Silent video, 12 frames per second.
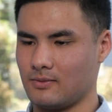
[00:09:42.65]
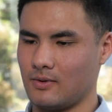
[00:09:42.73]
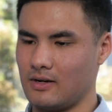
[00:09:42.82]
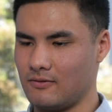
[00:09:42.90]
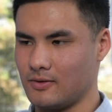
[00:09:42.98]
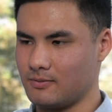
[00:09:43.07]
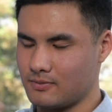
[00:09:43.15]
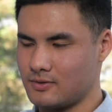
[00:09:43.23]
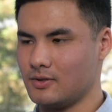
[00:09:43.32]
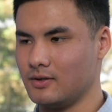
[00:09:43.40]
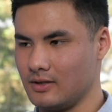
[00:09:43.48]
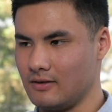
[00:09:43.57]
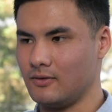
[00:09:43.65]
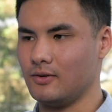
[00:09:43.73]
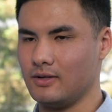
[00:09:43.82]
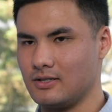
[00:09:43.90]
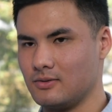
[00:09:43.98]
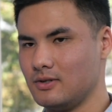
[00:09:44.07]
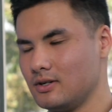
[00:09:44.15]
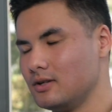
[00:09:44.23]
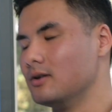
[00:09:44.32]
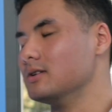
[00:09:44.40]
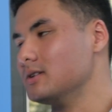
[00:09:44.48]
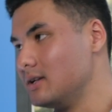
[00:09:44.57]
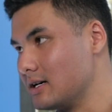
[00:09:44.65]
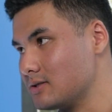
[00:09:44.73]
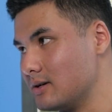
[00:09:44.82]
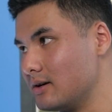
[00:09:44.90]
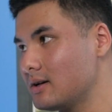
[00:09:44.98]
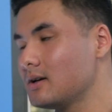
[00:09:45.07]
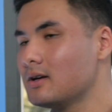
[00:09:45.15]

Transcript: whatever certain level, that's when you can go to the next round.